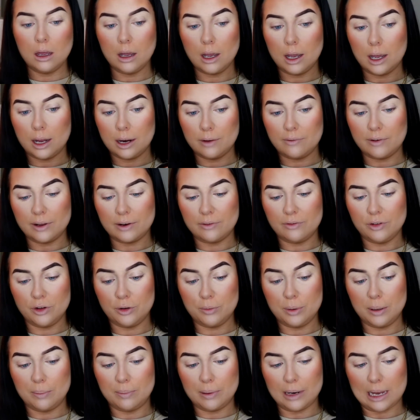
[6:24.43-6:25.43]
And I've had a few
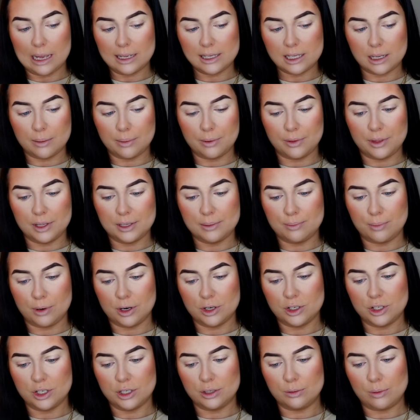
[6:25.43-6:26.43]
people ask about this
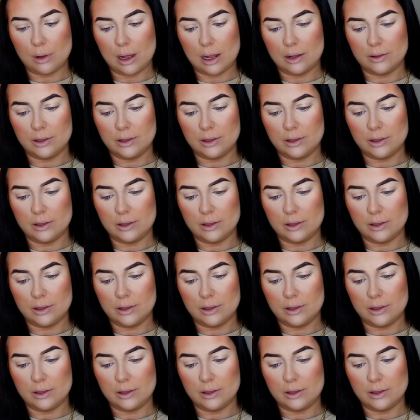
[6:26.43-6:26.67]
brush as well.